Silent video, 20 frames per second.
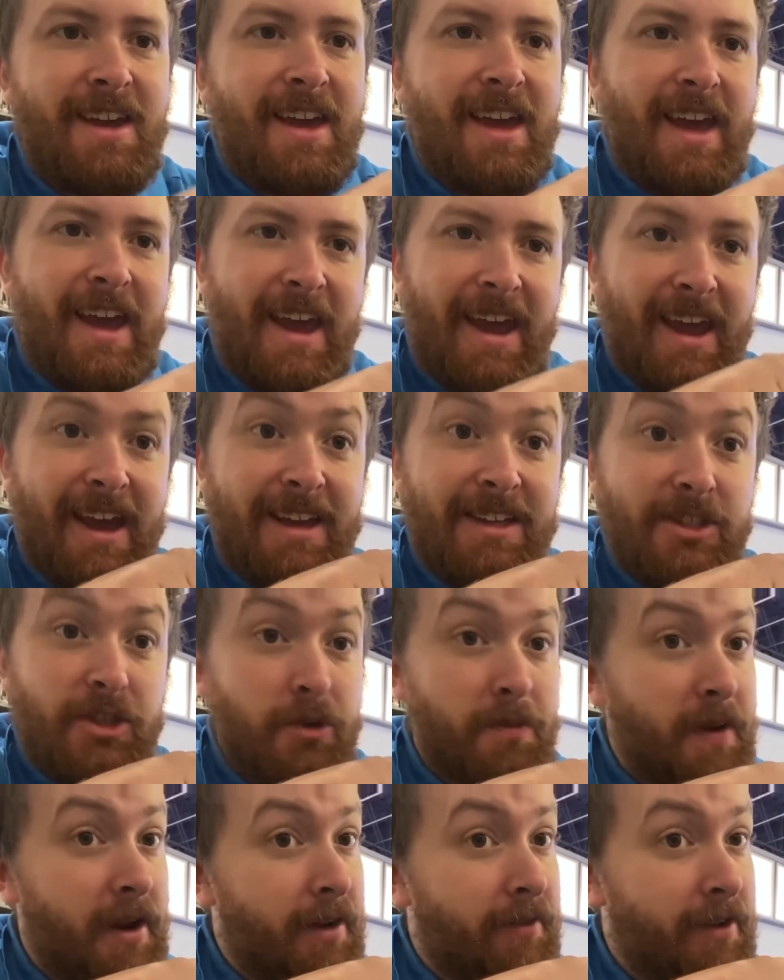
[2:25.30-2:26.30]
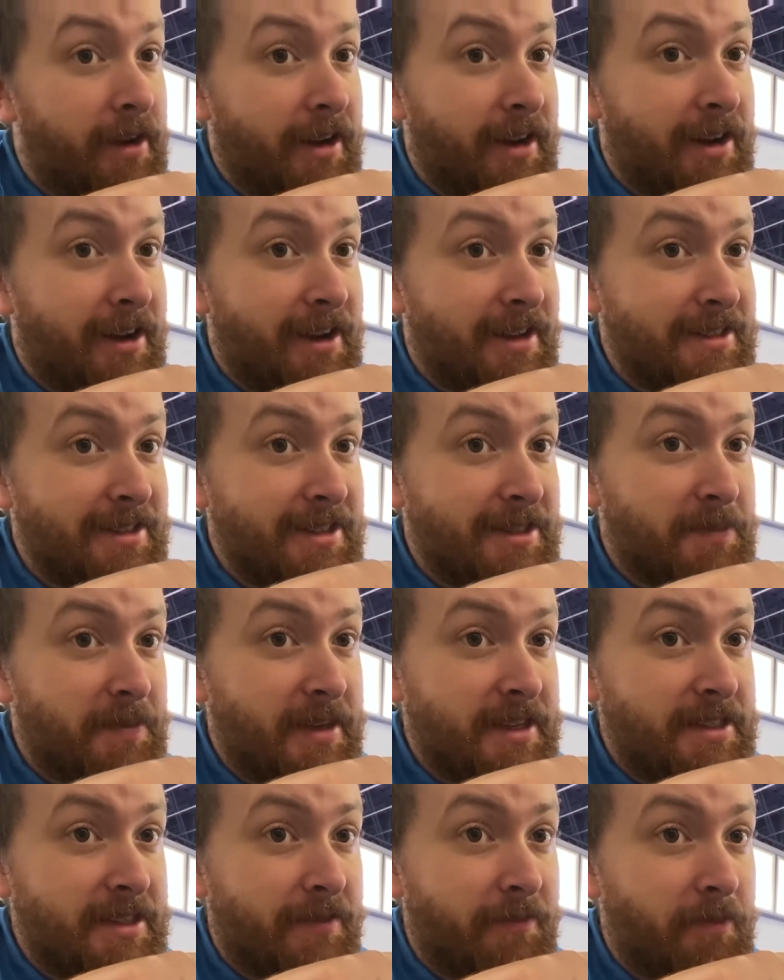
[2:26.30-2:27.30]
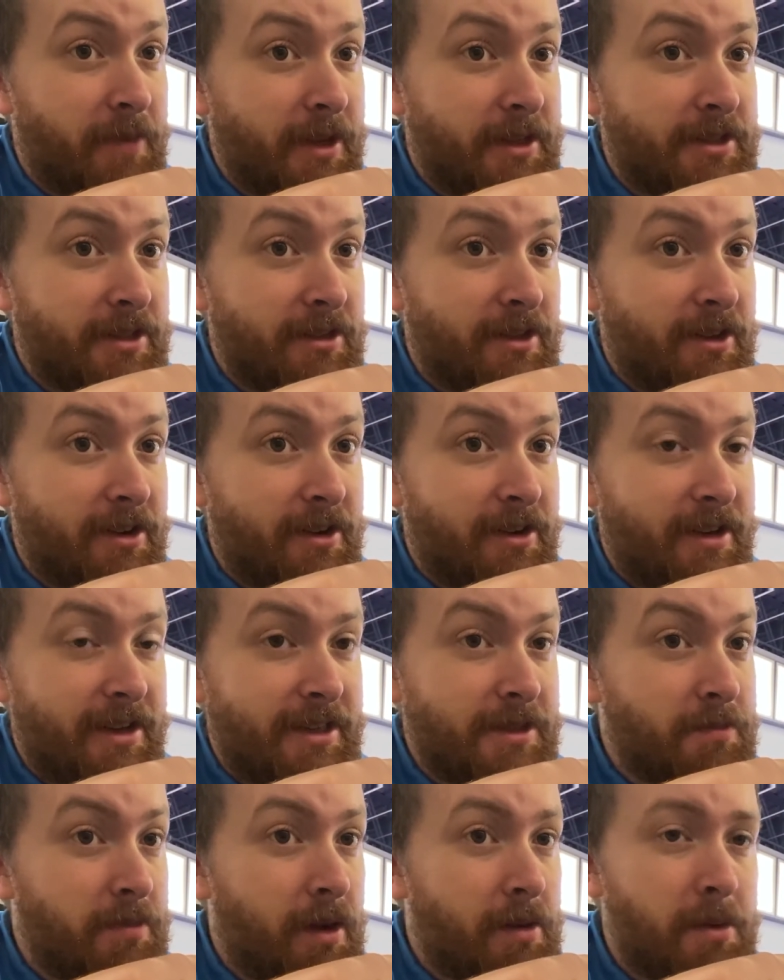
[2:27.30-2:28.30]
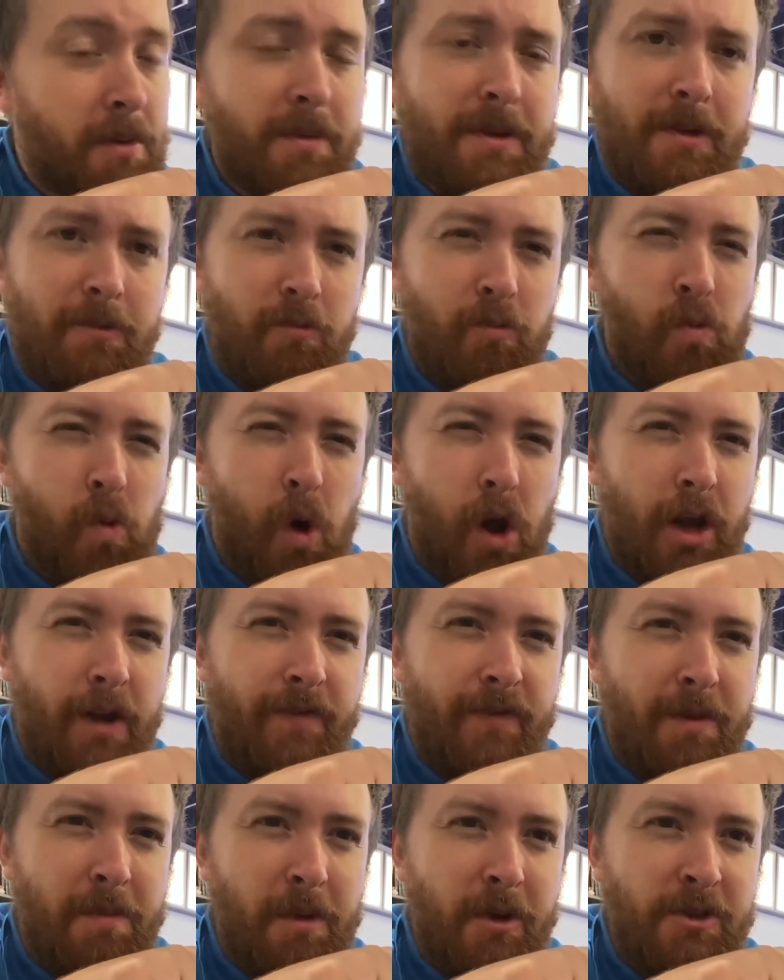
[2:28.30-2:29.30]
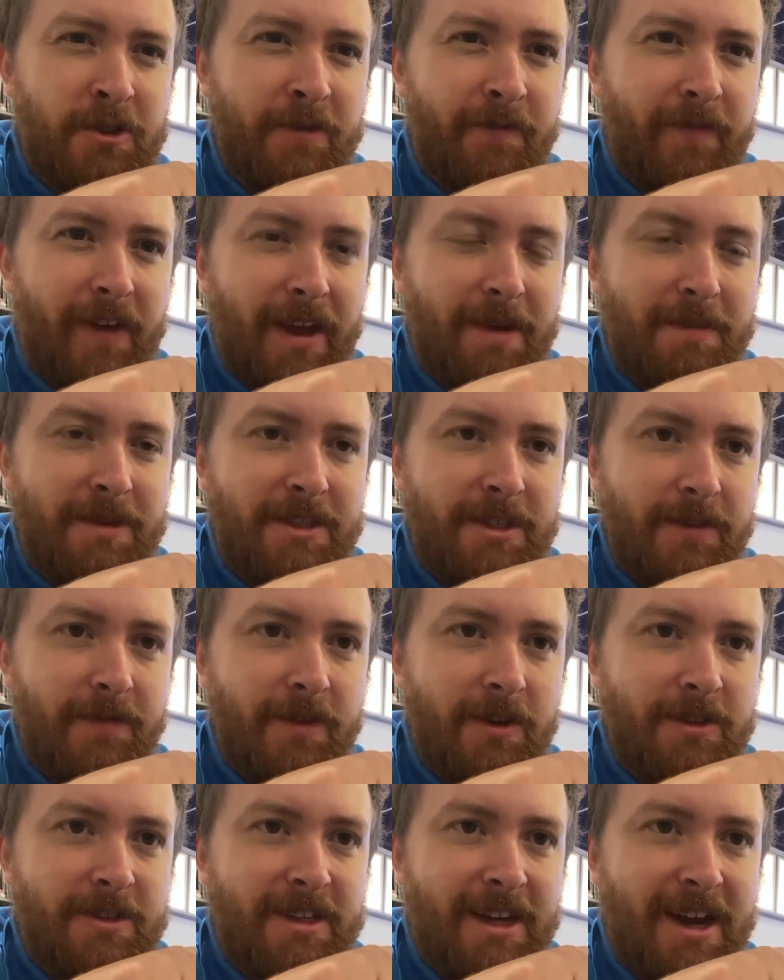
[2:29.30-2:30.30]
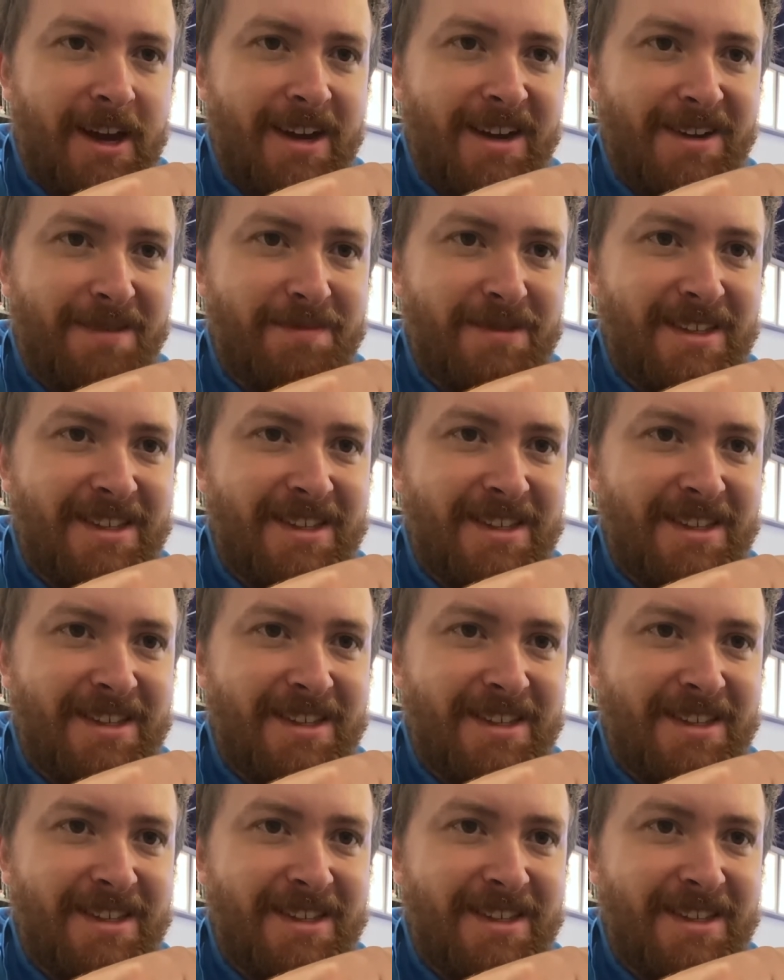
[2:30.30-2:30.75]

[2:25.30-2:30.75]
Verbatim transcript: And you might recognize this piece of pixel art as probably one of the most famous of all times.